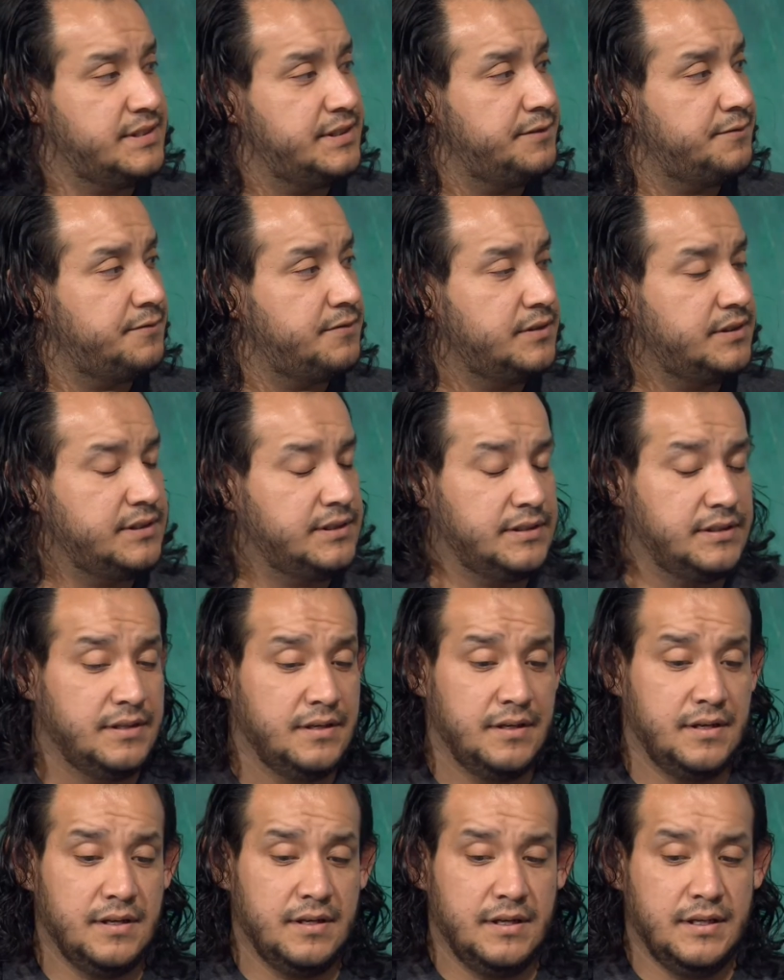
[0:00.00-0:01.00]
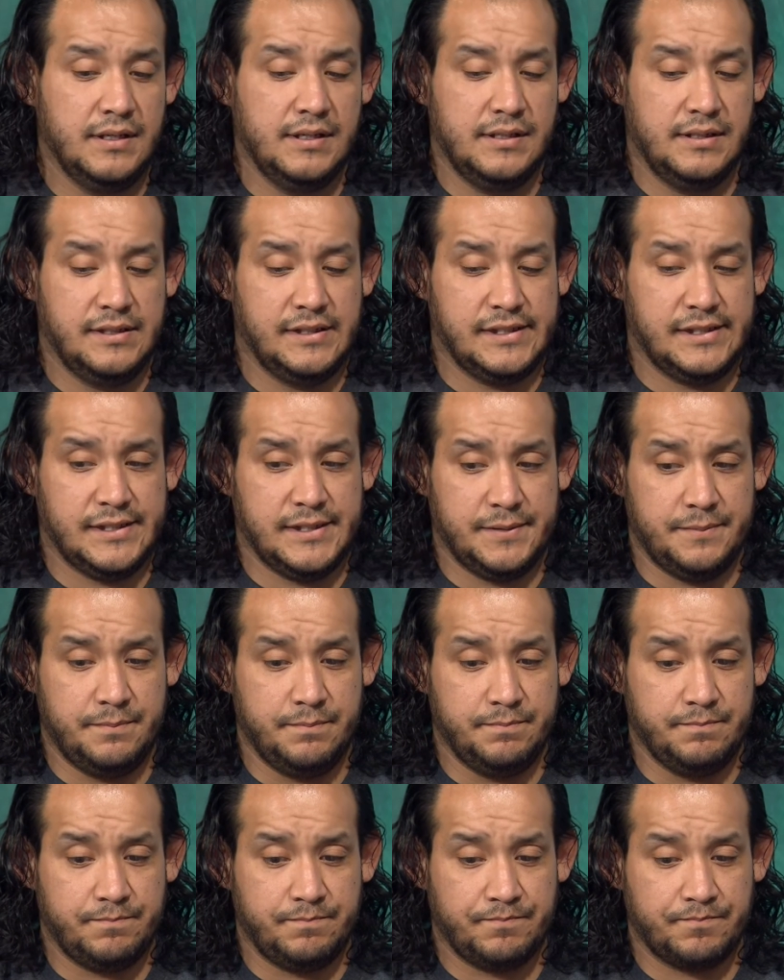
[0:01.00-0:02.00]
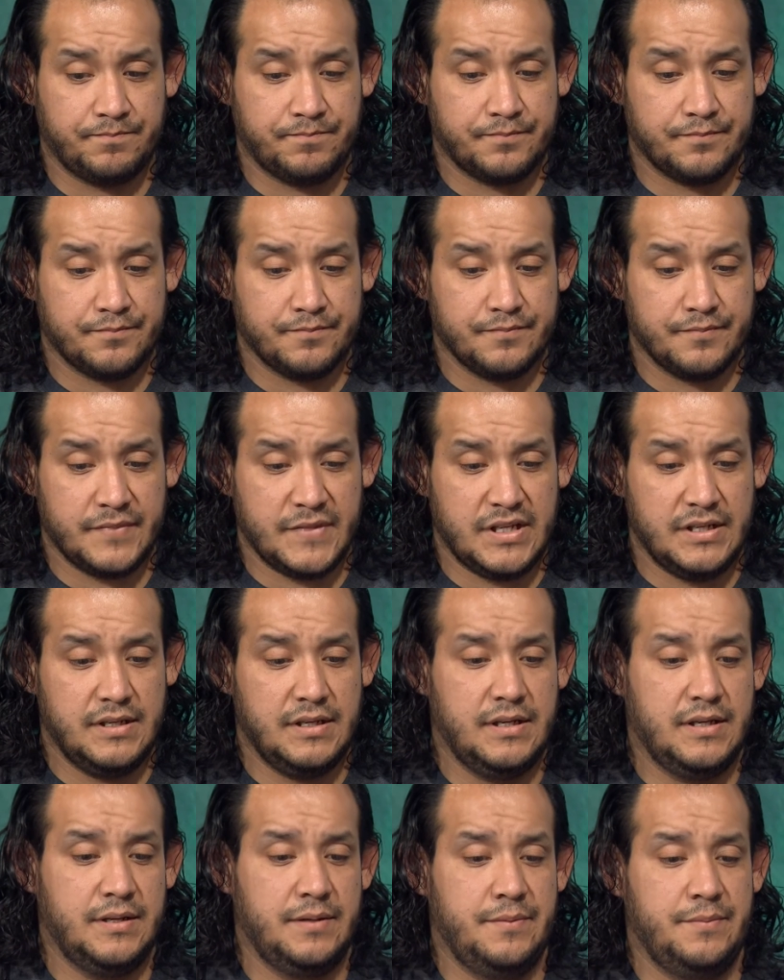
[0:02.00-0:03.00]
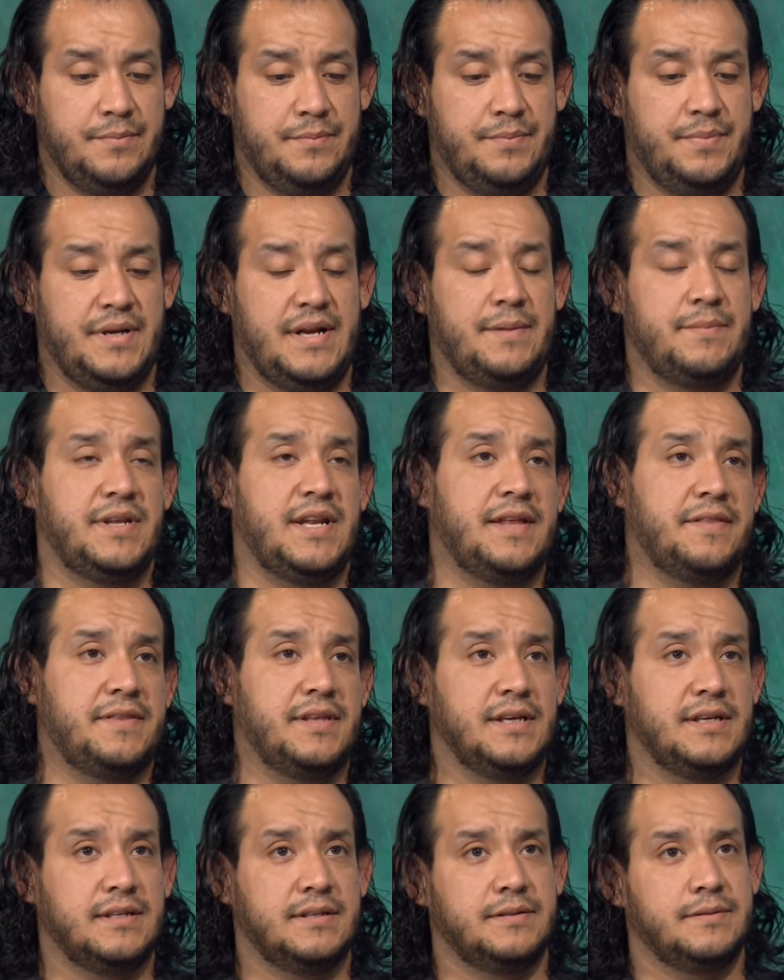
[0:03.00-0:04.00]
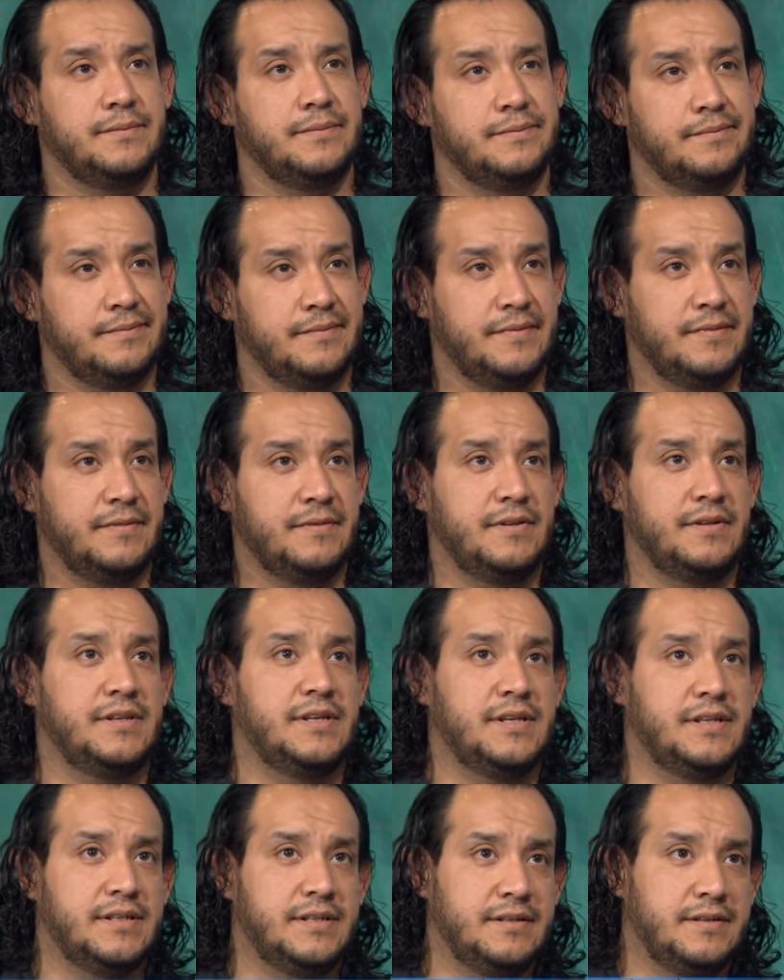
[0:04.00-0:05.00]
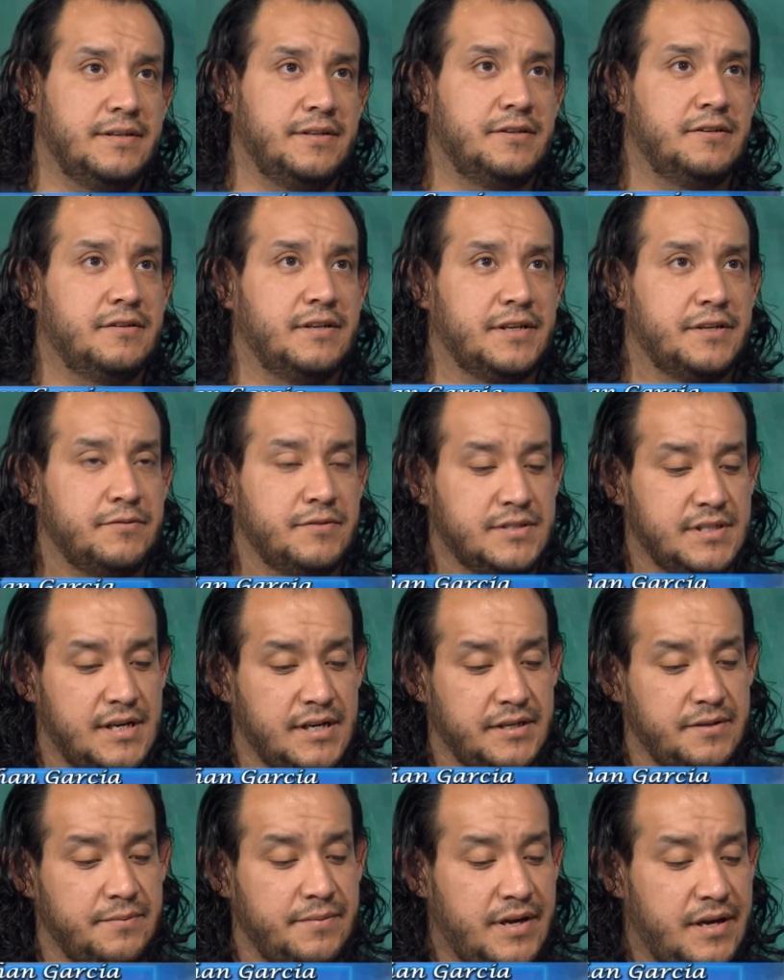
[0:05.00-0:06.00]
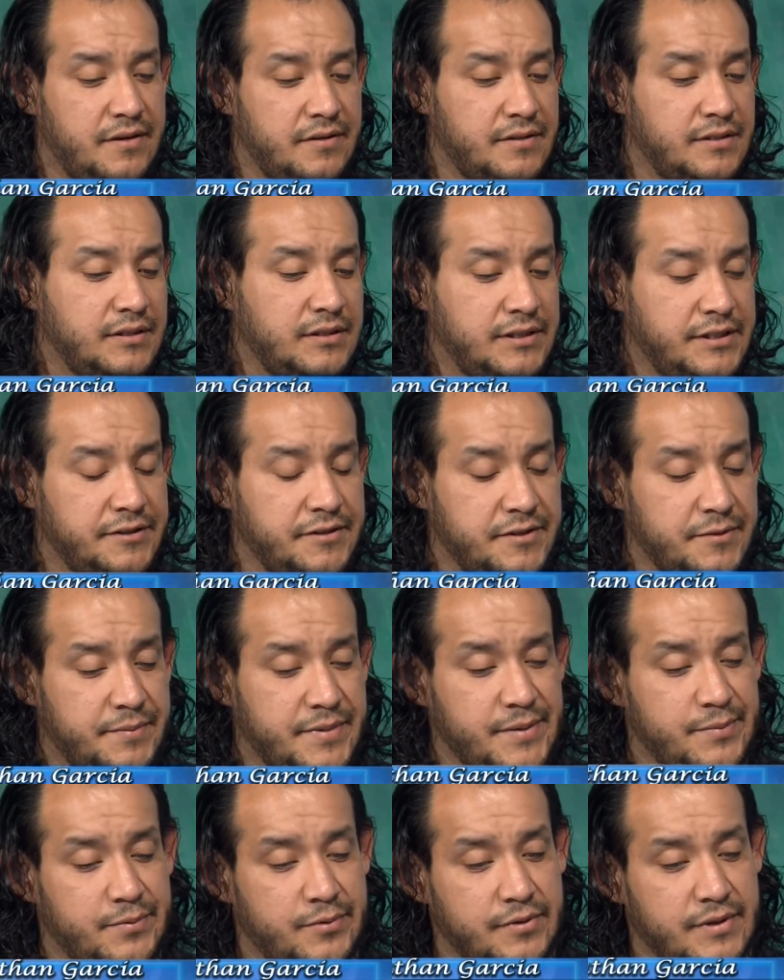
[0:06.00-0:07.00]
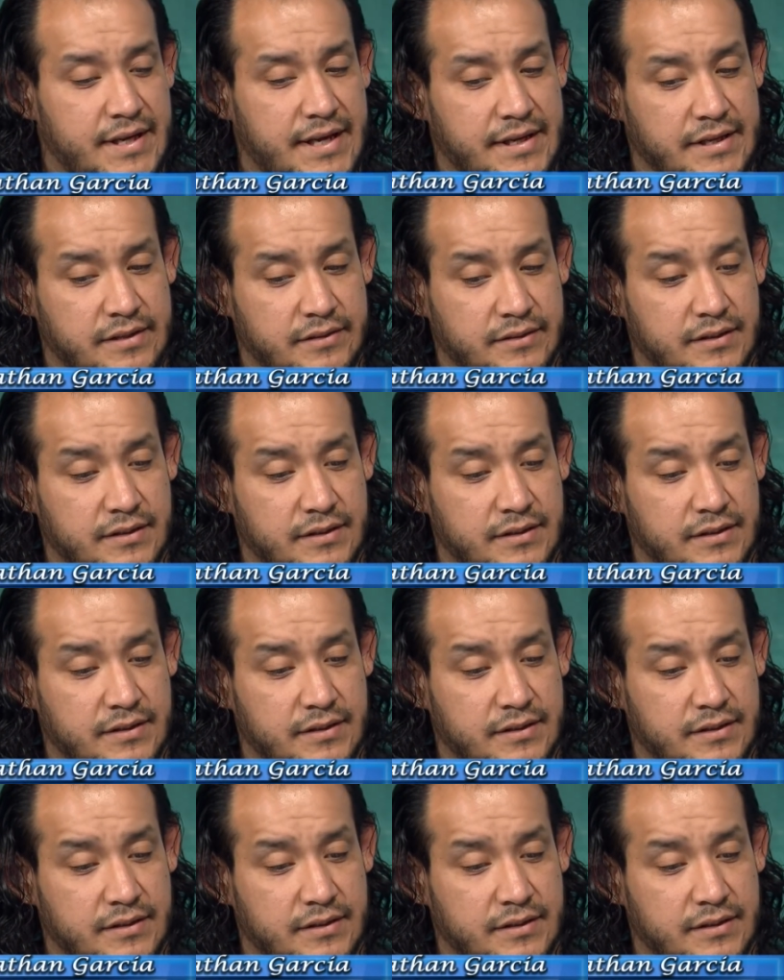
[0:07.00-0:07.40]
different. But I mean, I think the, you know, you were talking about earlier, the people that